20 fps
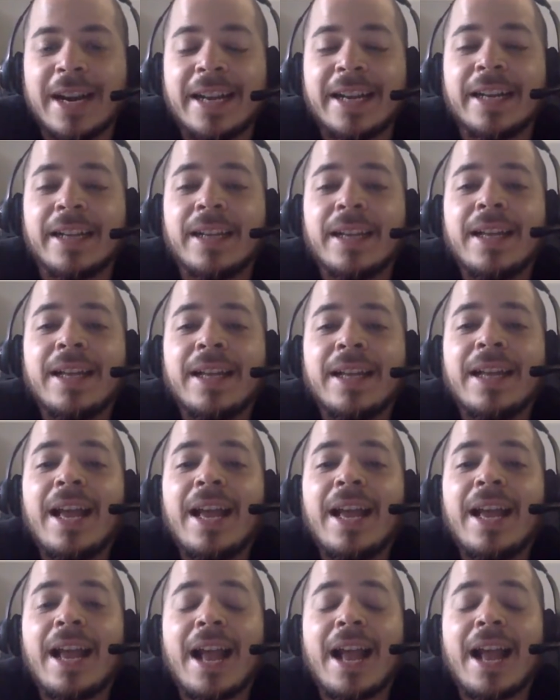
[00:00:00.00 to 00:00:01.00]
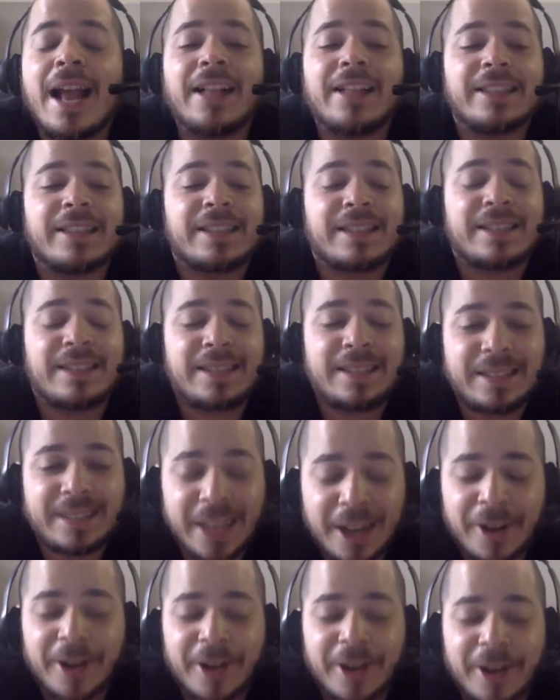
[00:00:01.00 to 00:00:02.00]
in
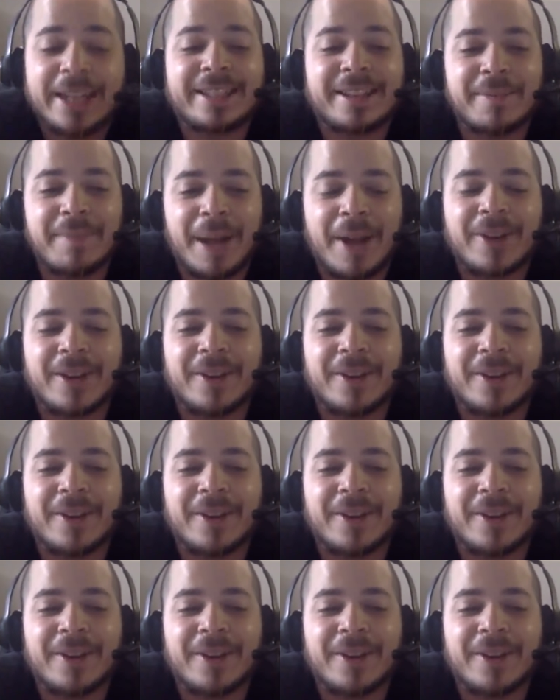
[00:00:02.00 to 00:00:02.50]
serious